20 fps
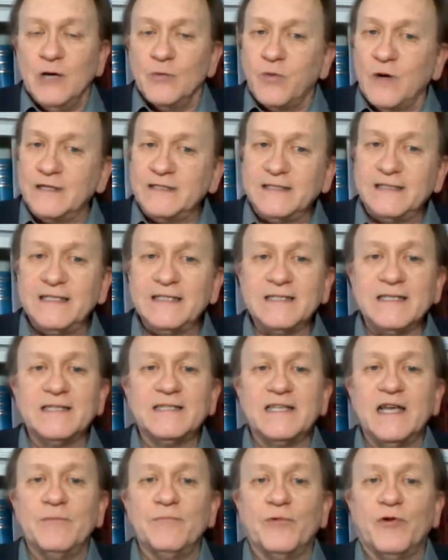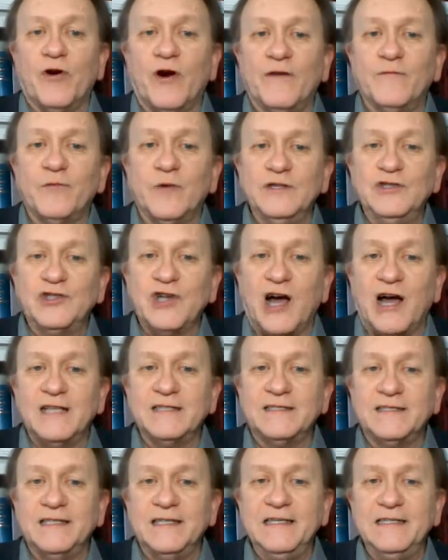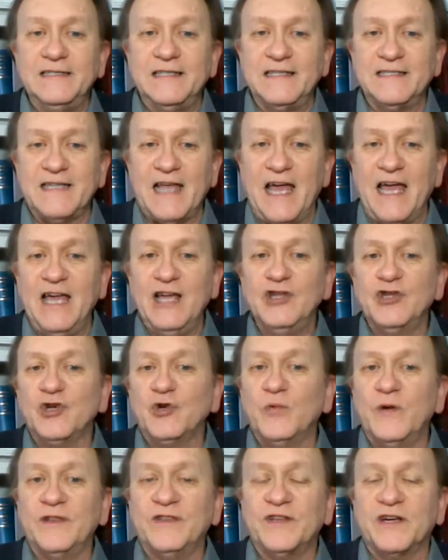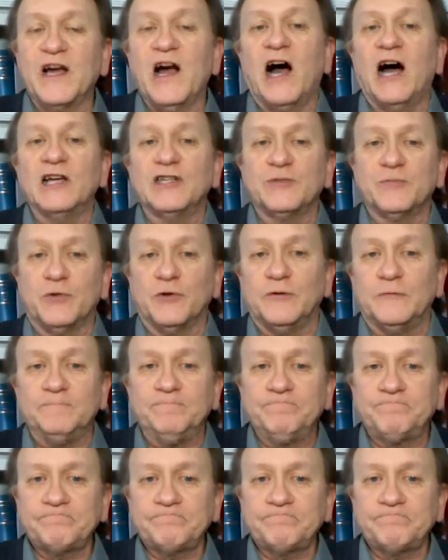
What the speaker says: What's this a symbol of when John sees this angel with the gospel